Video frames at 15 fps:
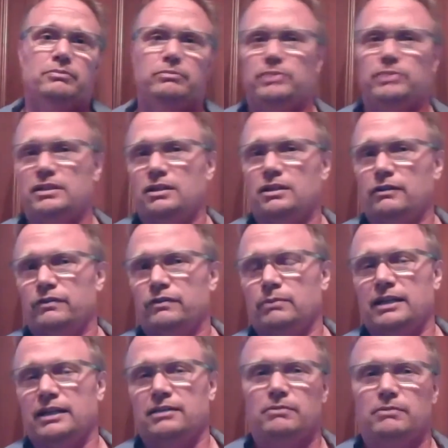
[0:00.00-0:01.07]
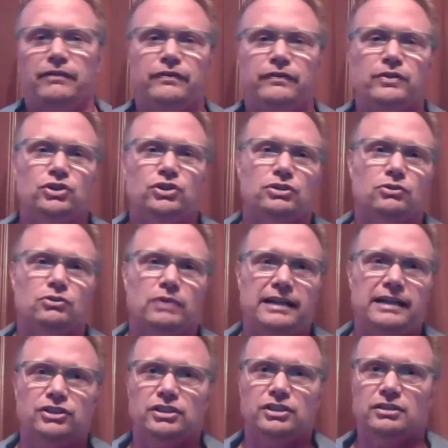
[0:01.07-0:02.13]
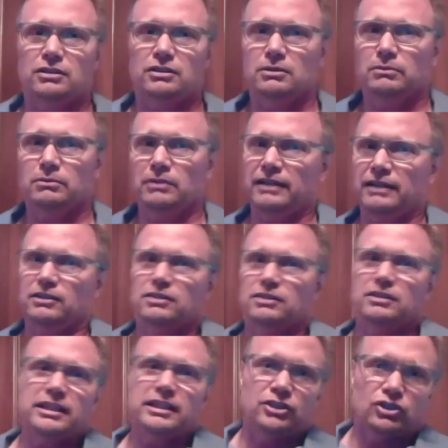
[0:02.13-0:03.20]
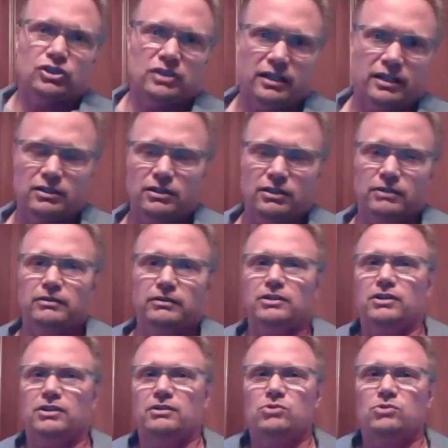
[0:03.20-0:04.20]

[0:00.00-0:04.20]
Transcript: be there for my my future grandchildren i could teach longer uh,